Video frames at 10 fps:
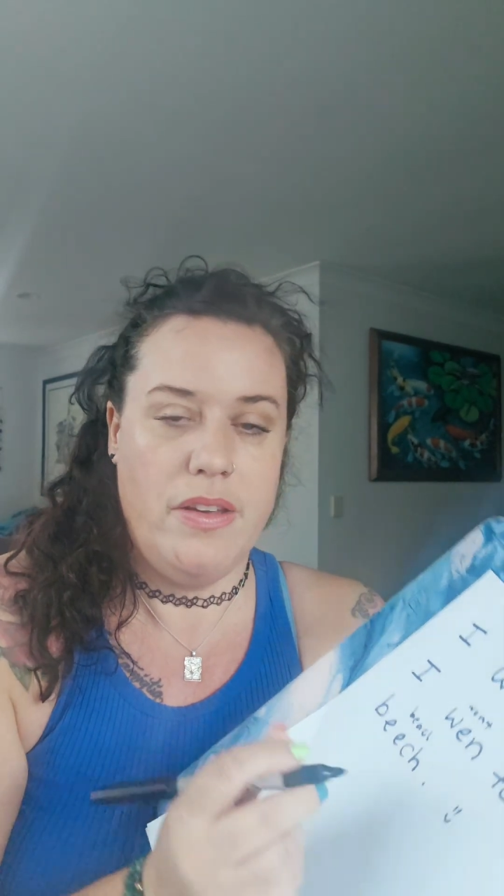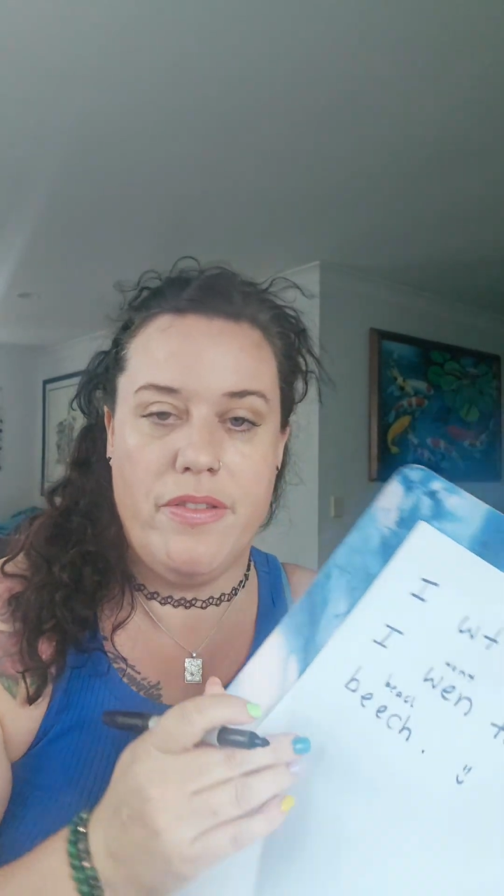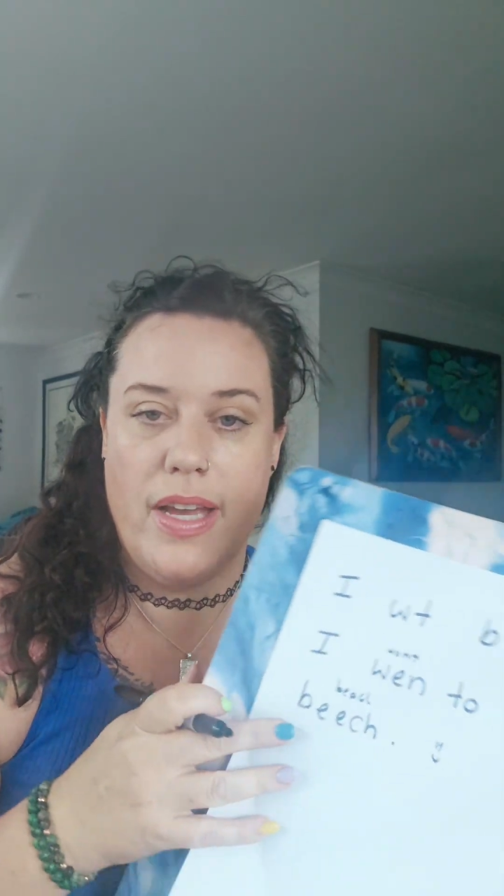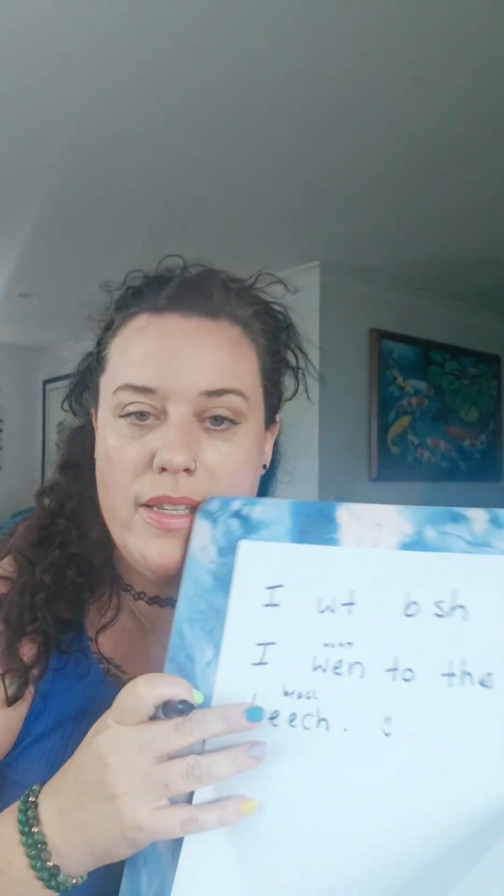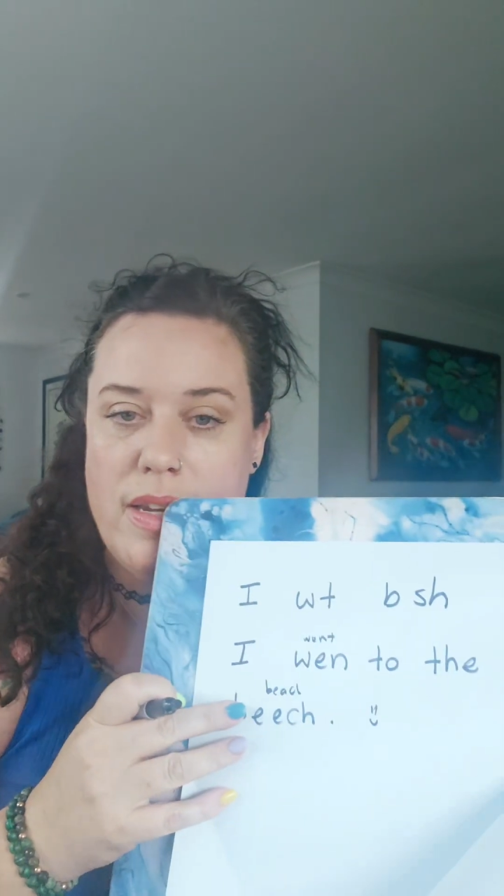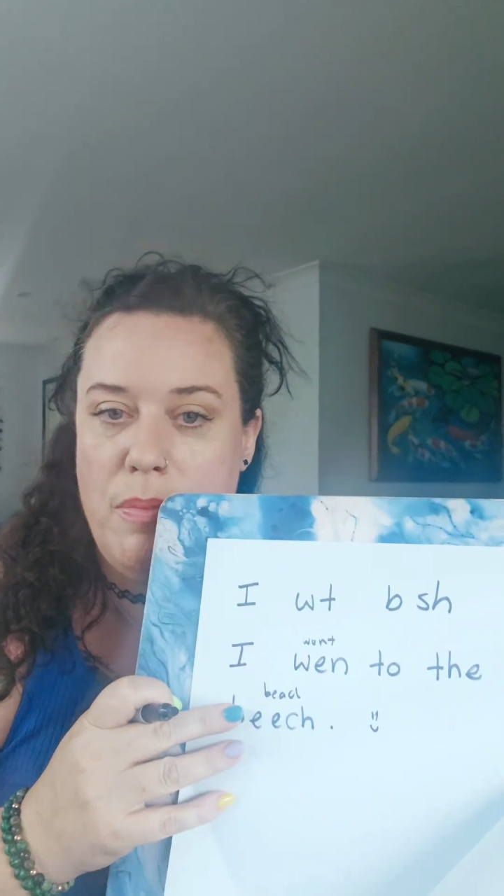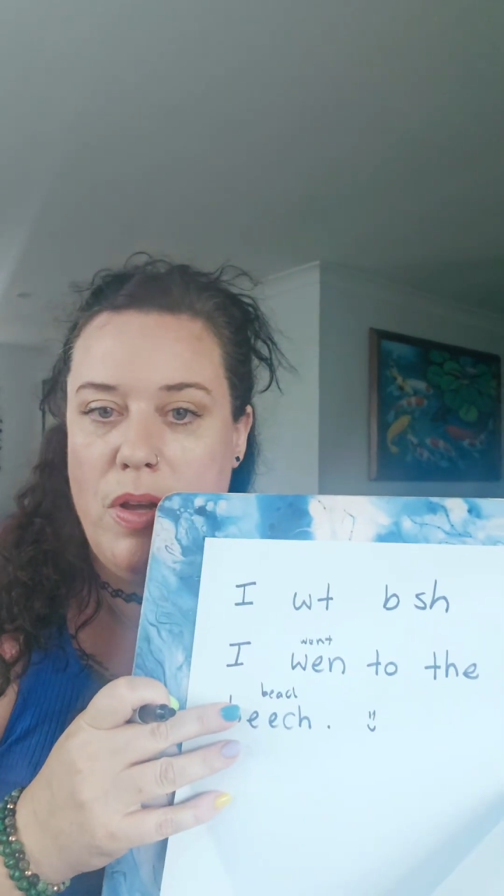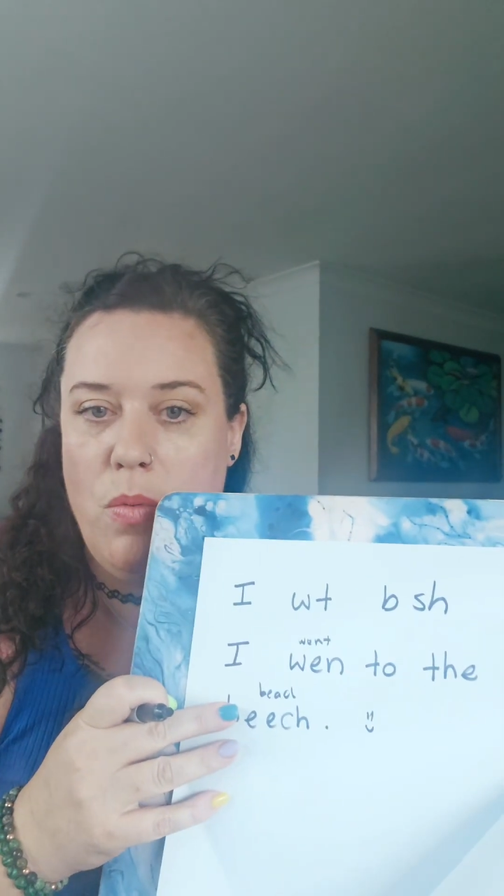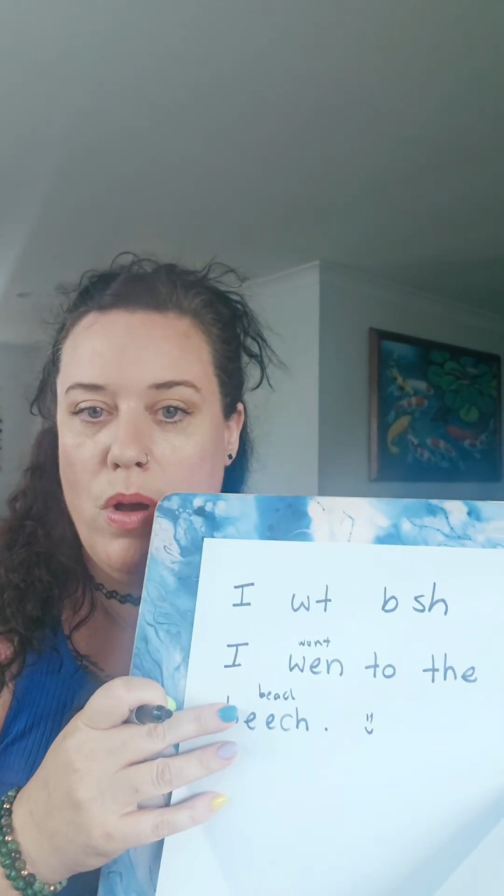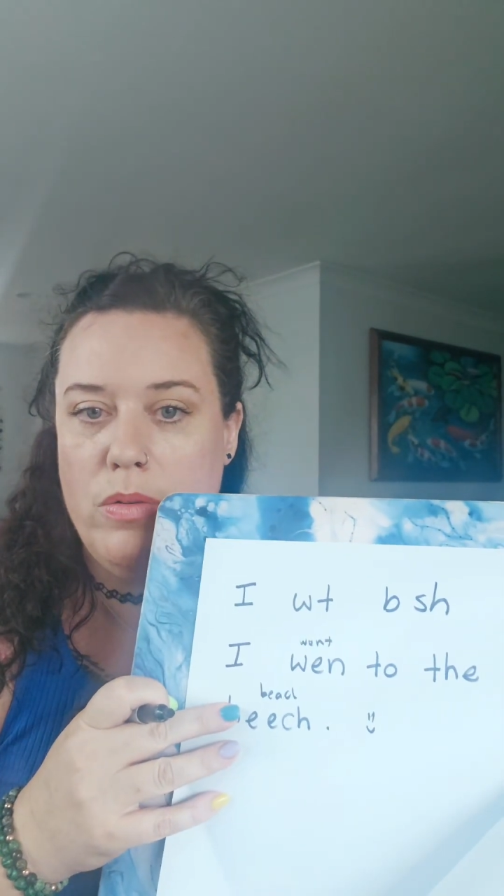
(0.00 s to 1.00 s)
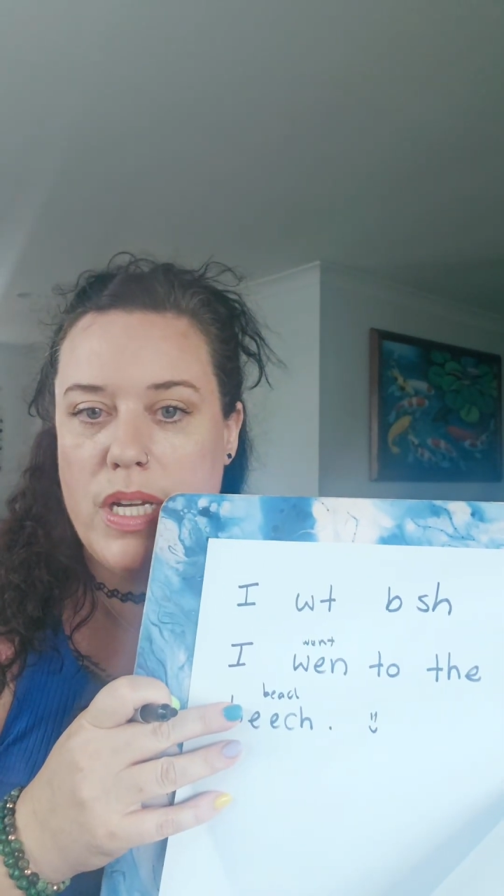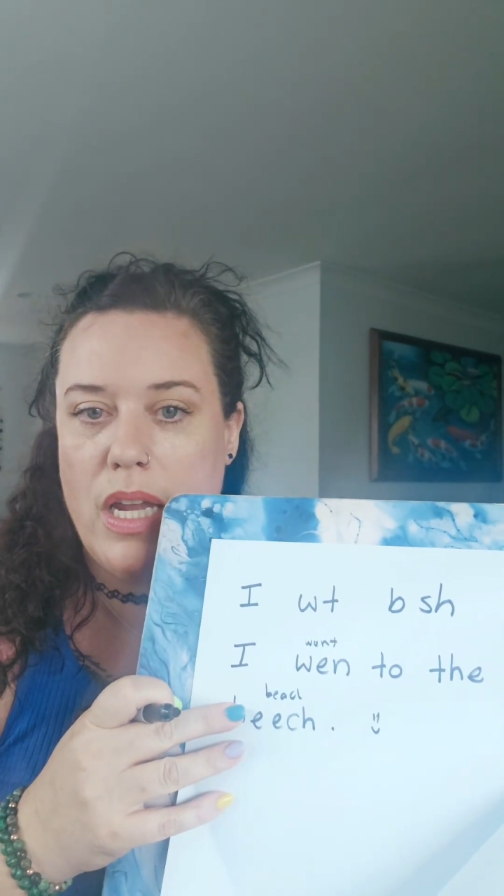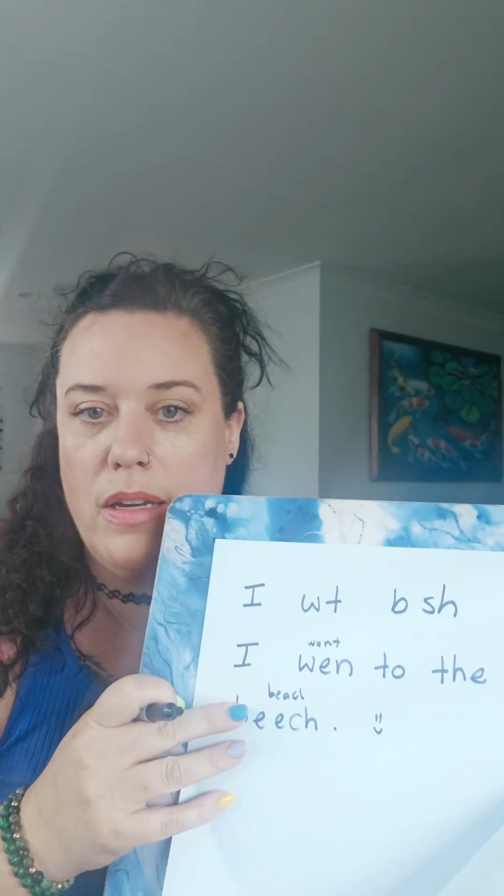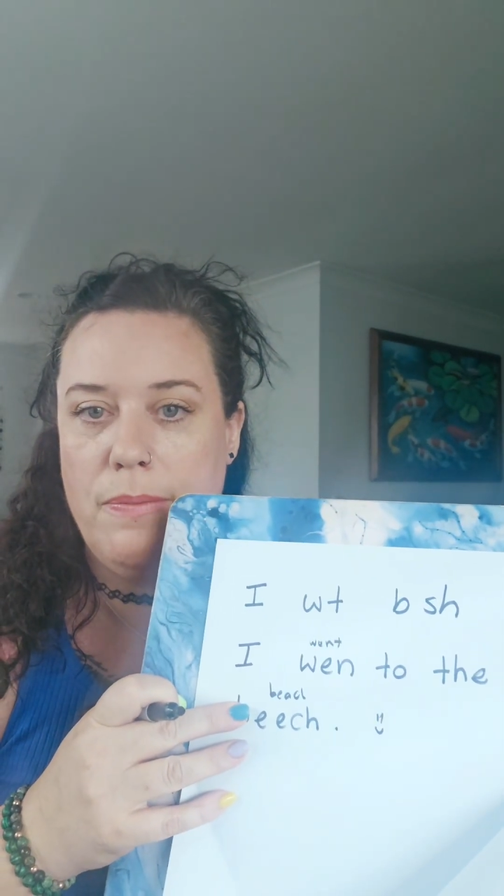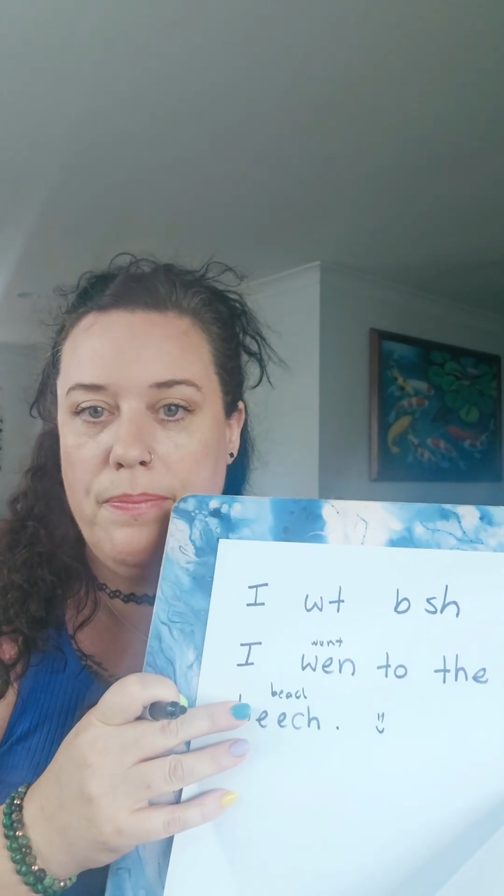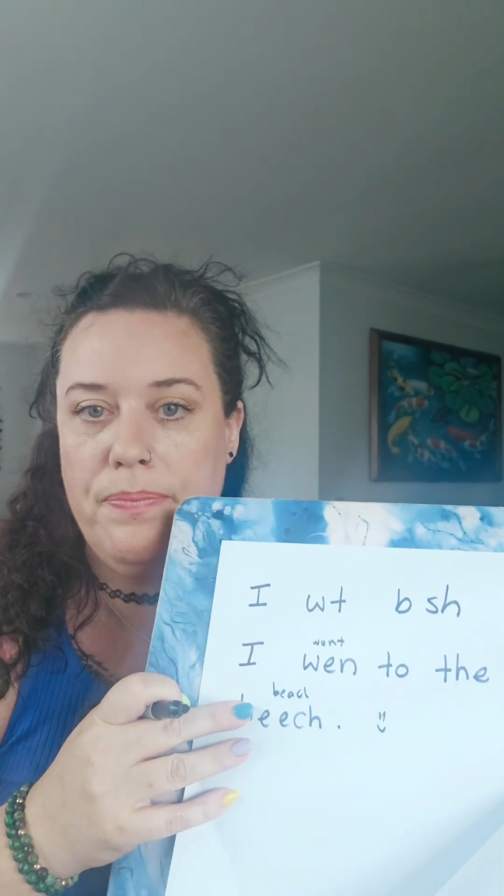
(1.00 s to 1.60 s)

face and a big well done.